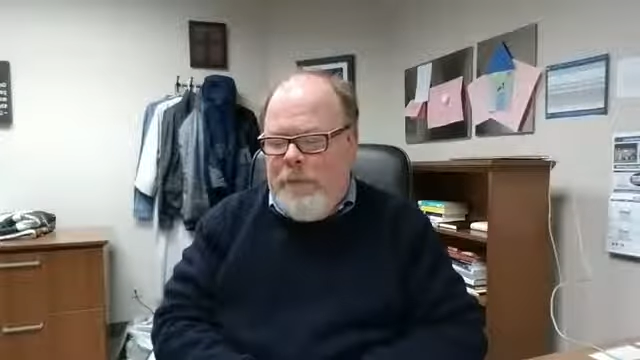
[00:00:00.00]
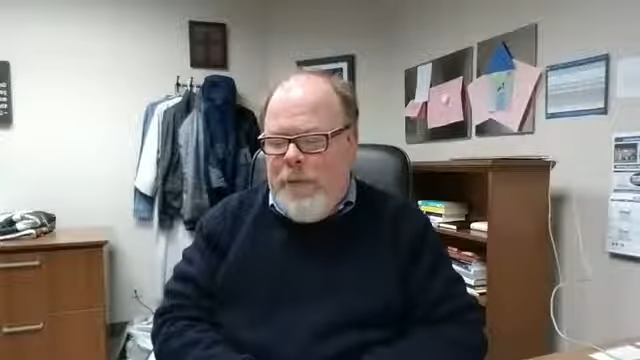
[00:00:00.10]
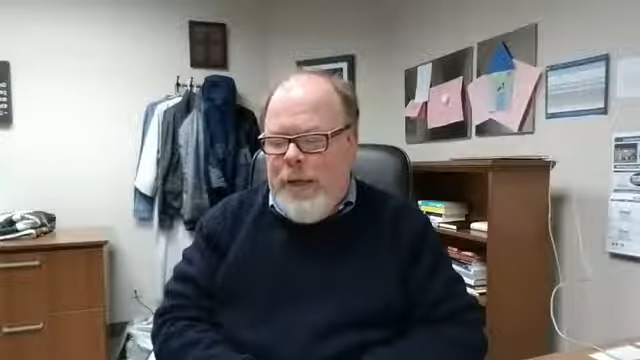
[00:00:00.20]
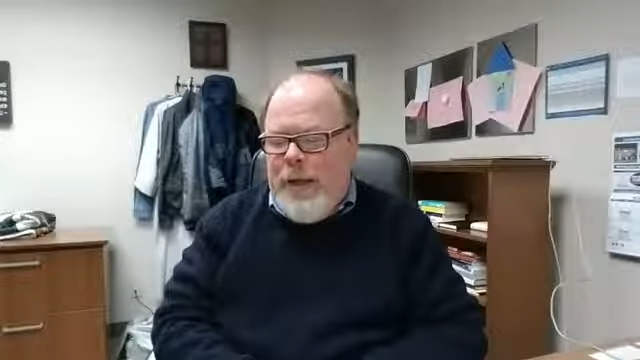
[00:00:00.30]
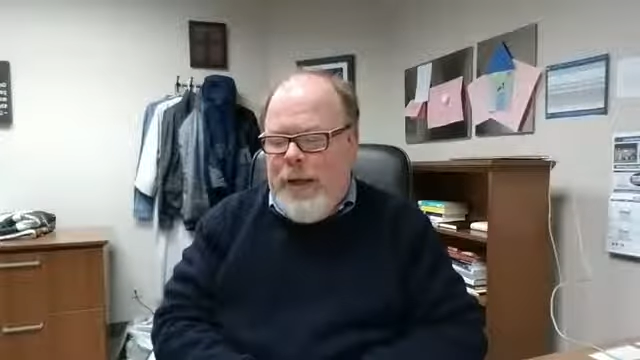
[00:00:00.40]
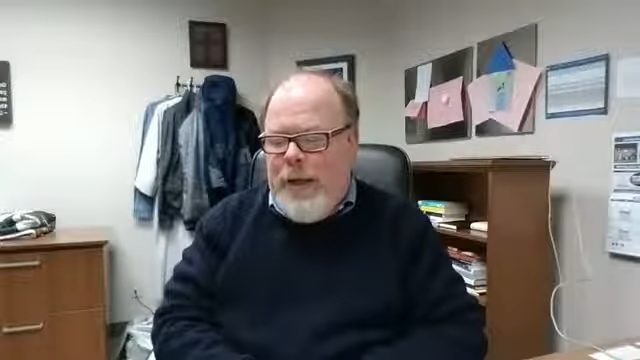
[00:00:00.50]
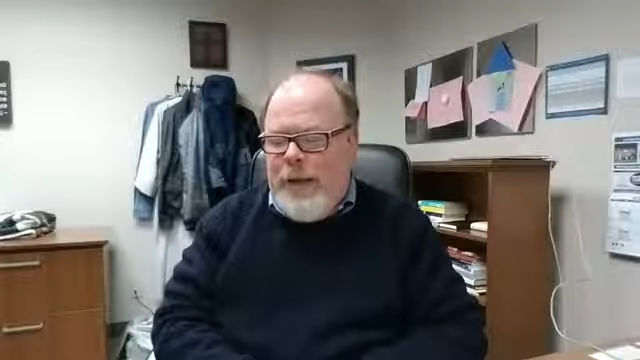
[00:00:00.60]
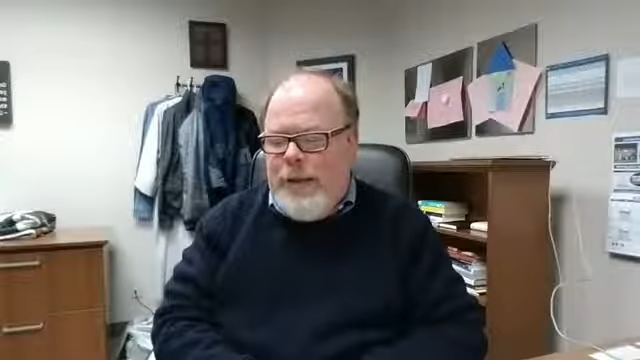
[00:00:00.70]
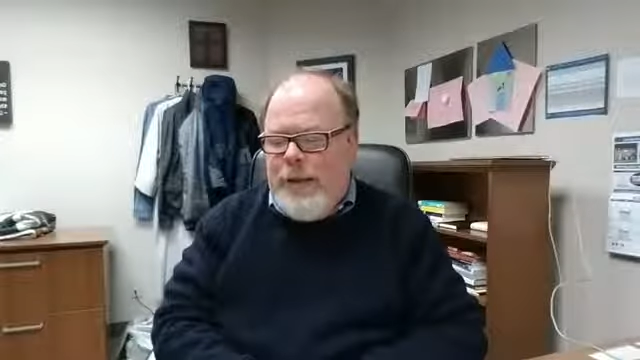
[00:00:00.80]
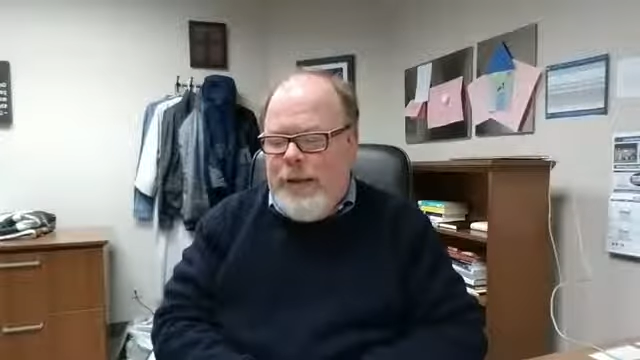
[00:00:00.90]
And yet
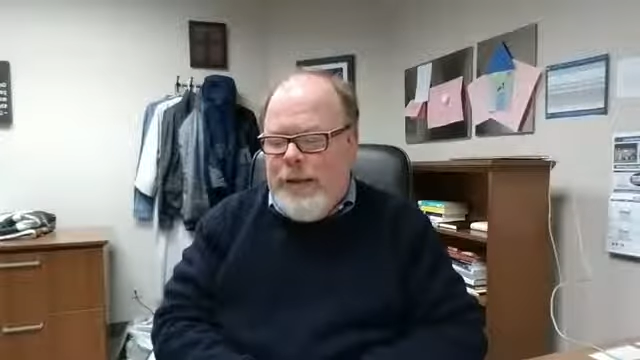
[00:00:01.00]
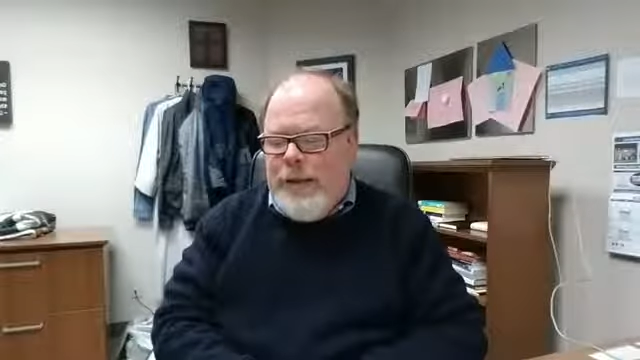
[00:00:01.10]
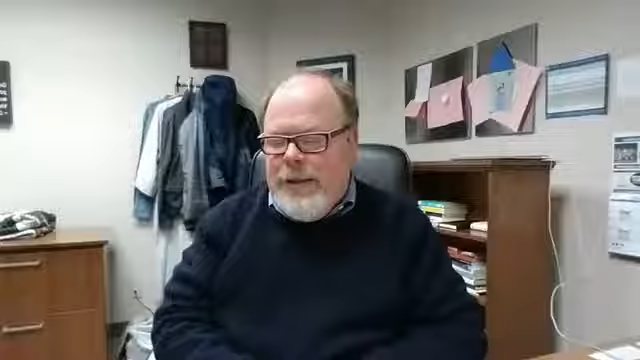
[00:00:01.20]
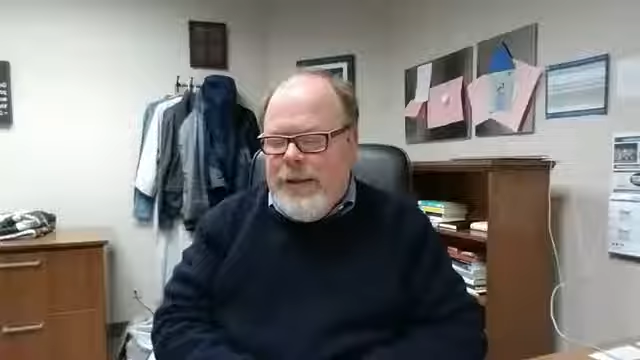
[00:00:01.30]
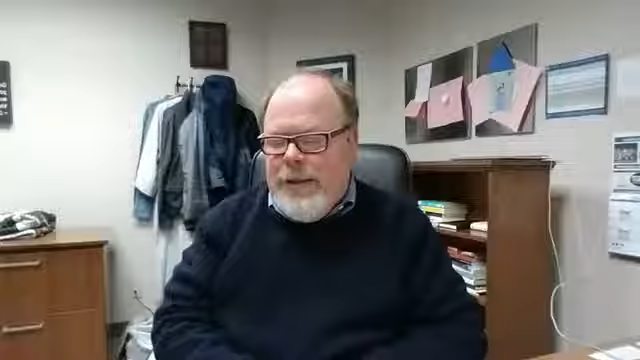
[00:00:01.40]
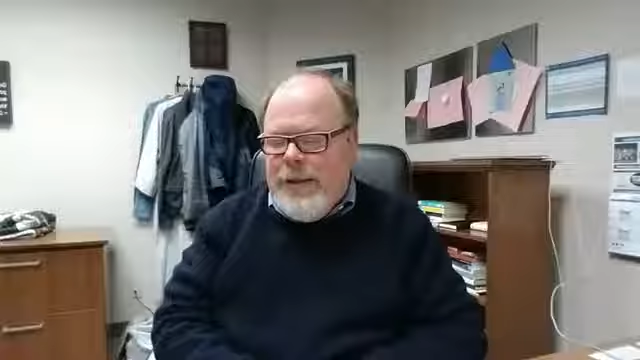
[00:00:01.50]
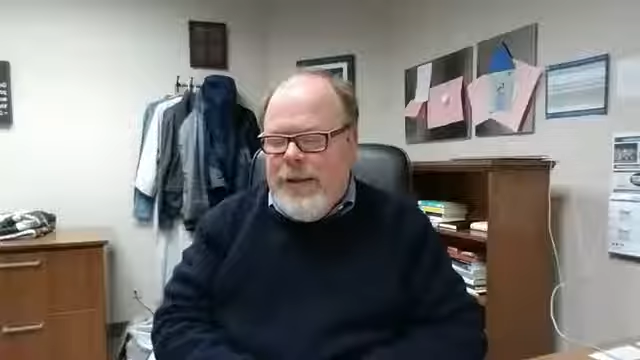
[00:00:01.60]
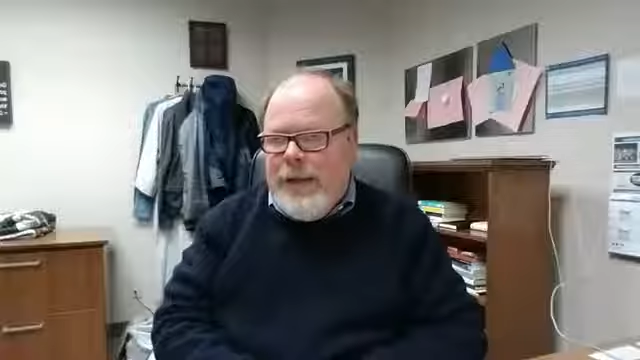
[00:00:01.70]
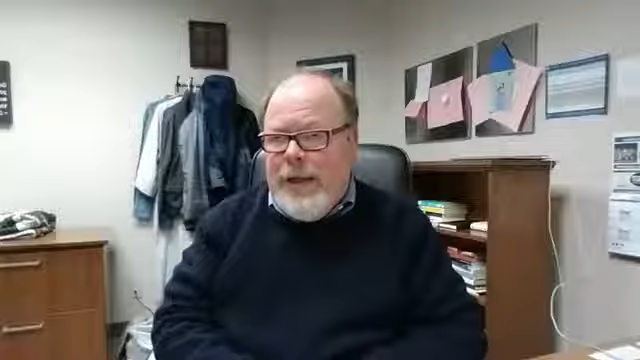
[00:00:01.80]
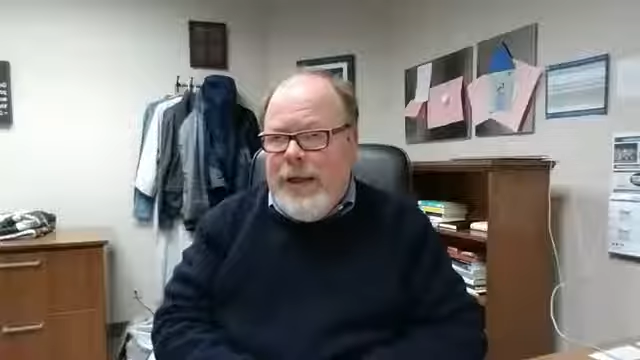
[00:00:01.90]
Jesus says
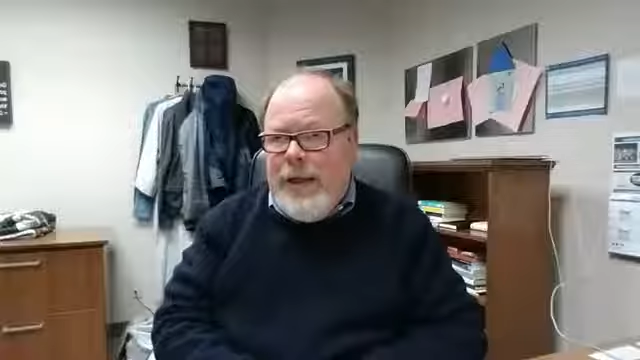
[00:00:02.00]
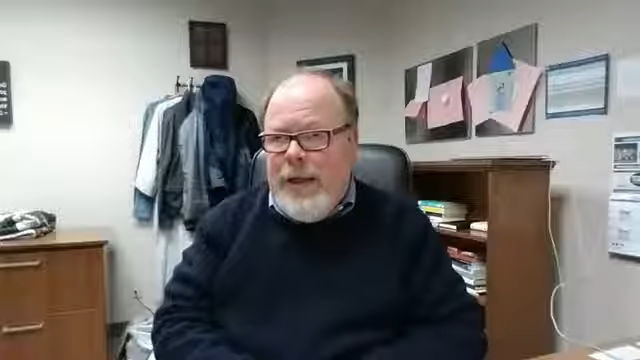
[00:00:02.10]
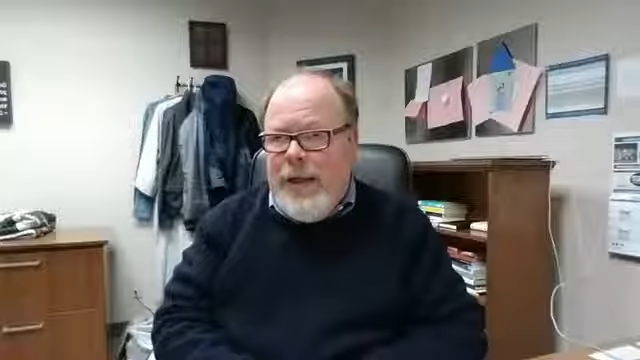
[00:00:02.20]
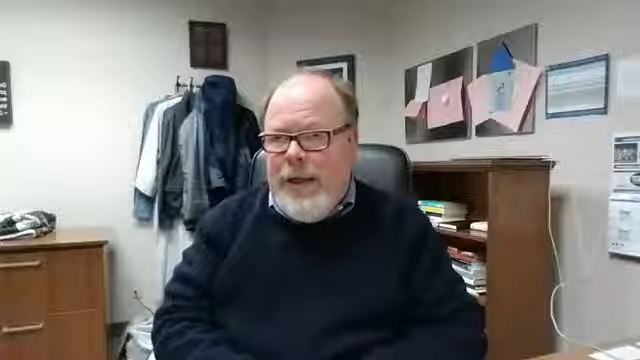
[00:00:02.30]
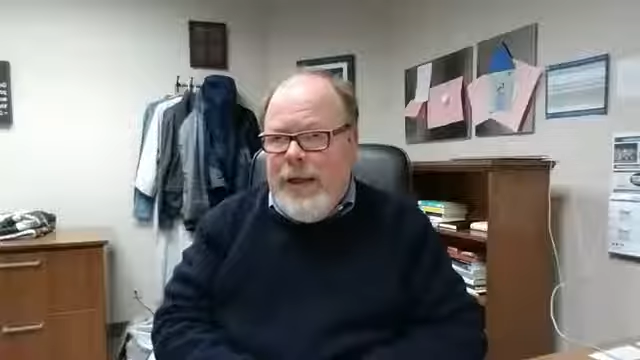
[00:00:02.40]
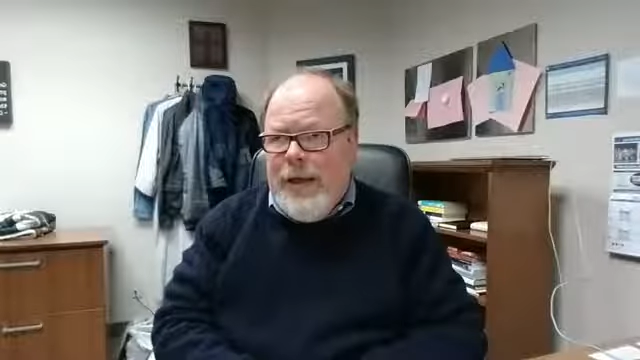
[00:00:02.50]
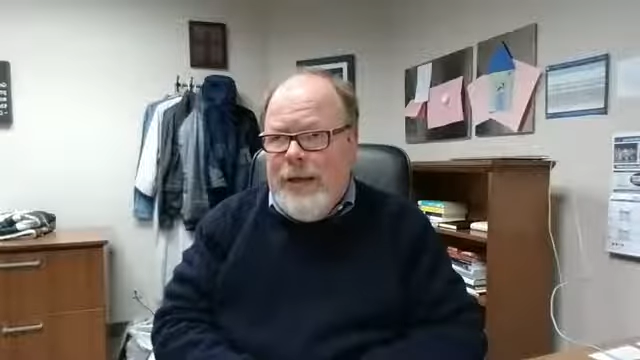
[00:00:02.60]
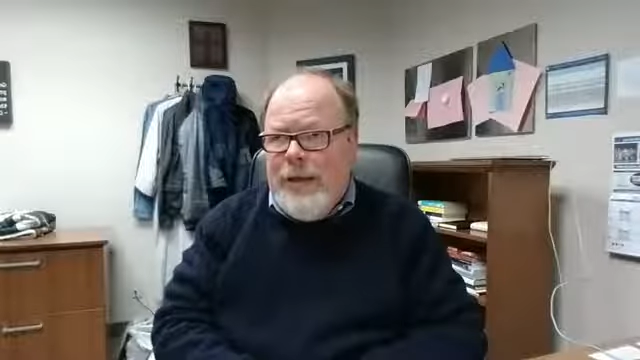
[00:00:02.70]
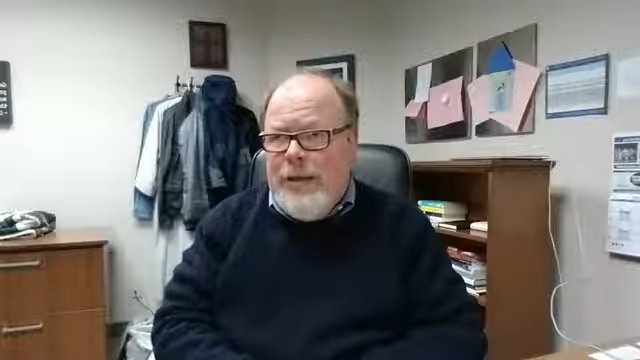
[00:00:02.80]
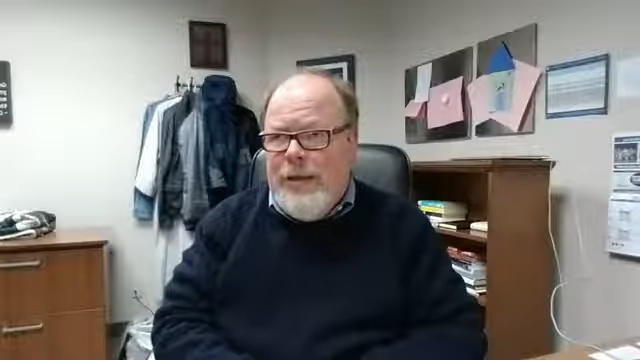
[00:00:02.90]
that he
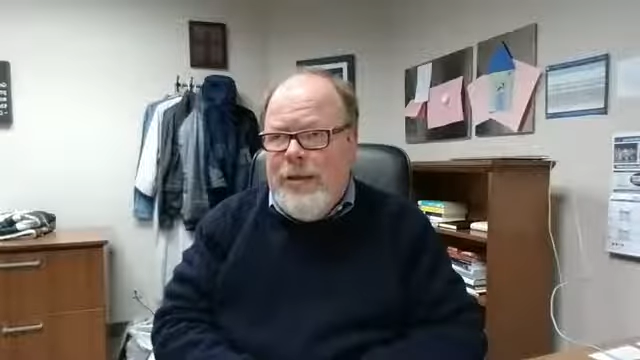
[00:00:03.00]
is